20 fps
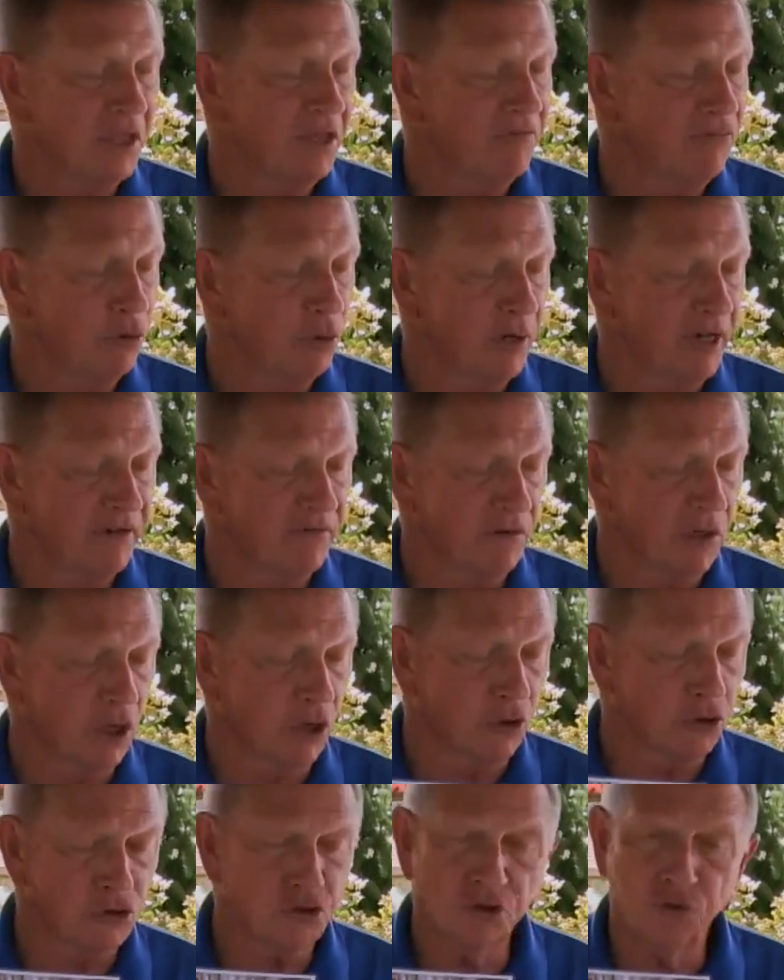If you have
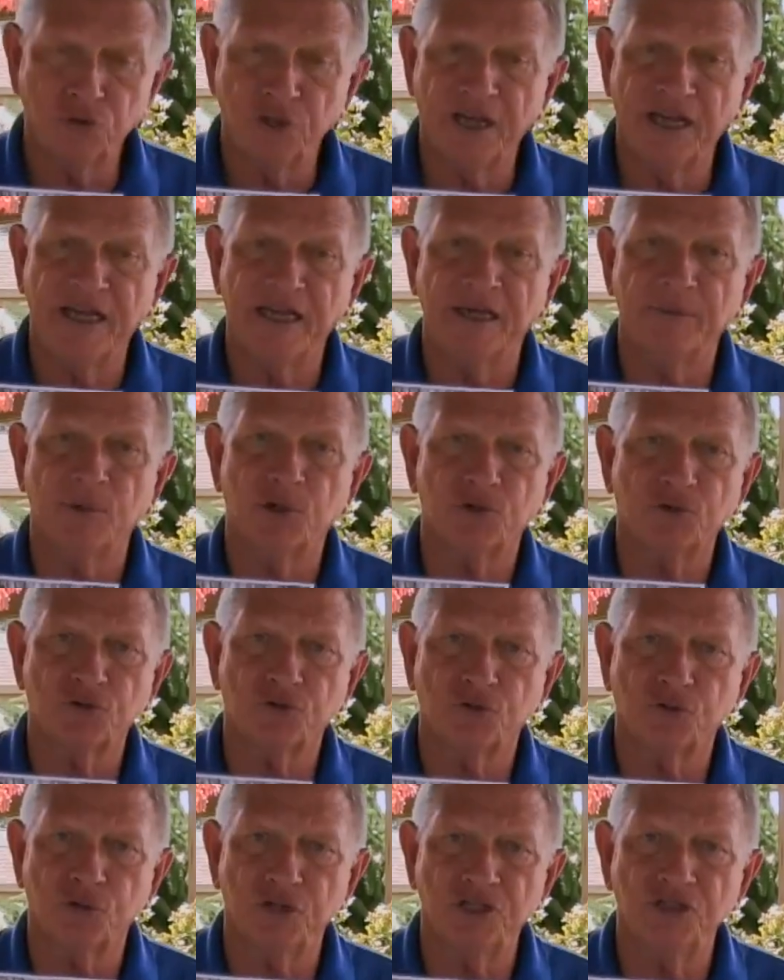larger diameter
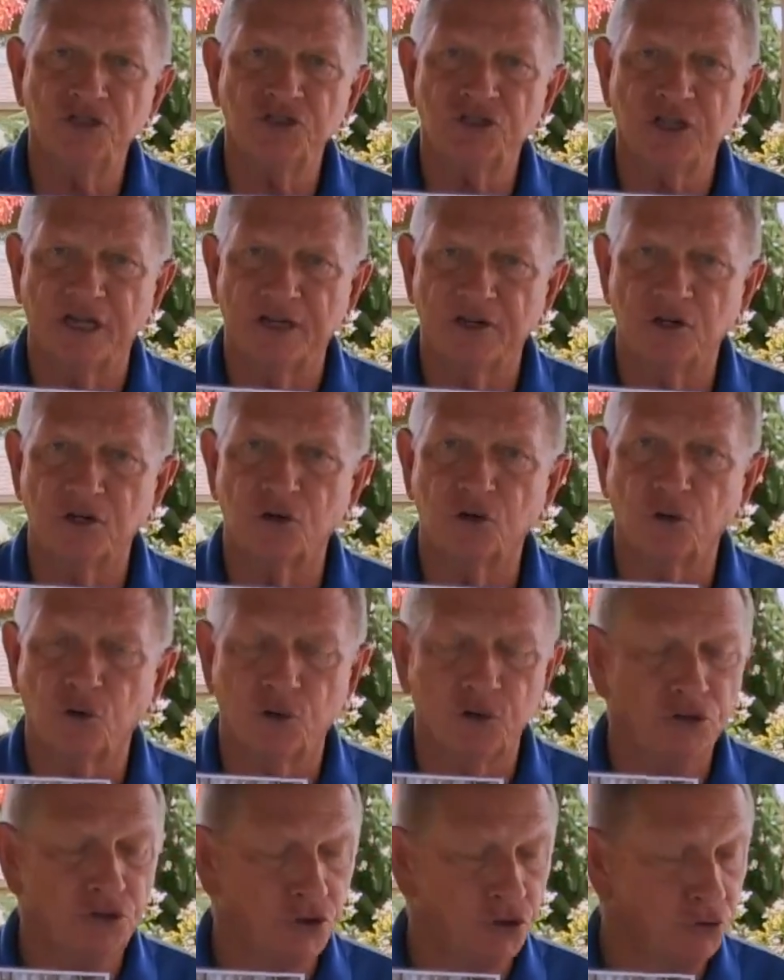trees, I'd
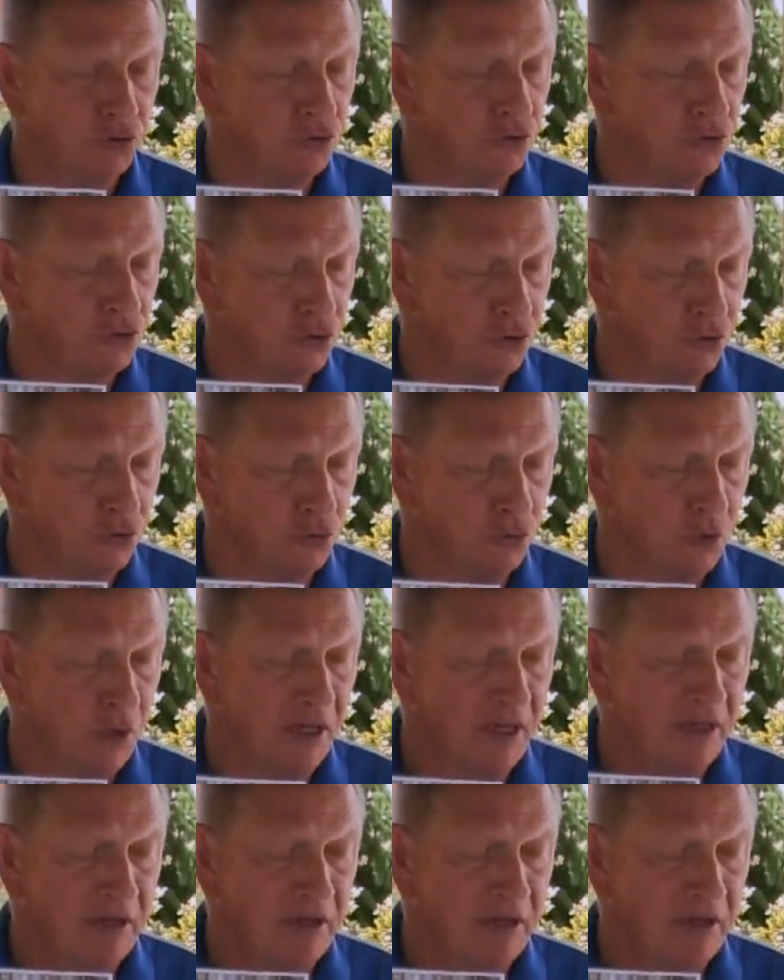encourage you to